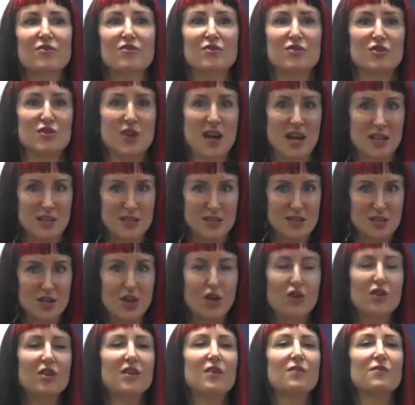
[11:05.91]
trans
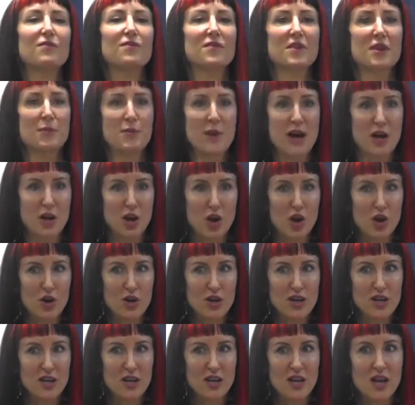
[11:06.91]
longing, female
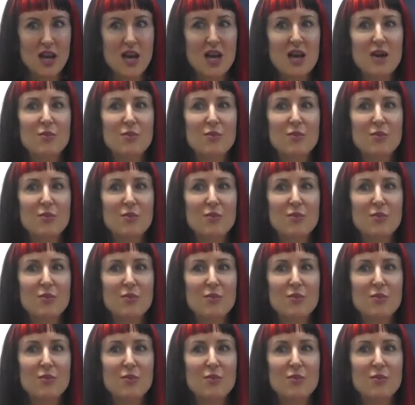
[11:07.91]
longing,